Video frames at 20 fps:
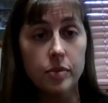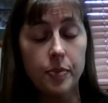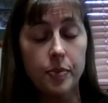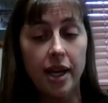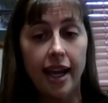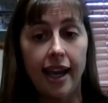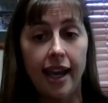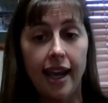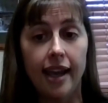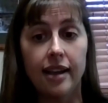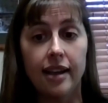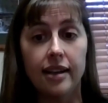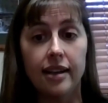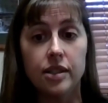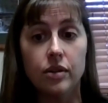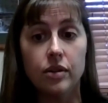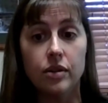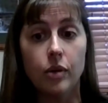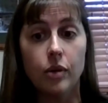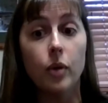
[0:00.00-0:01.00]
and
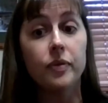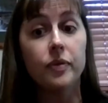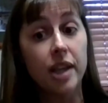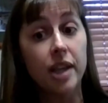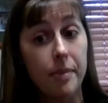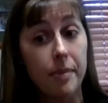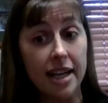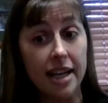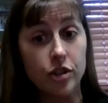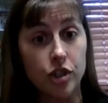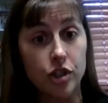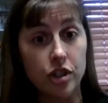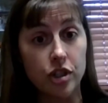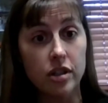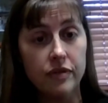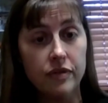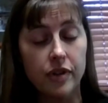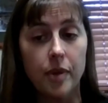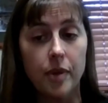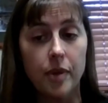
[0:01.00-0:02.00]
hopefully a manager
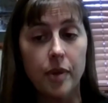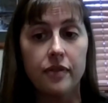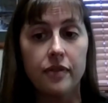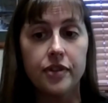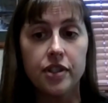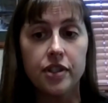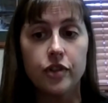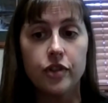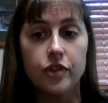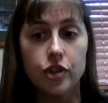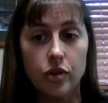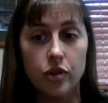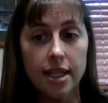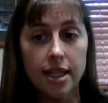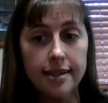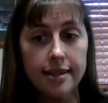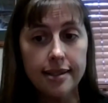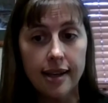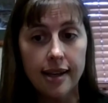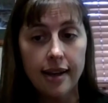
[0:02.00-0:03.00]
from the office of your choice.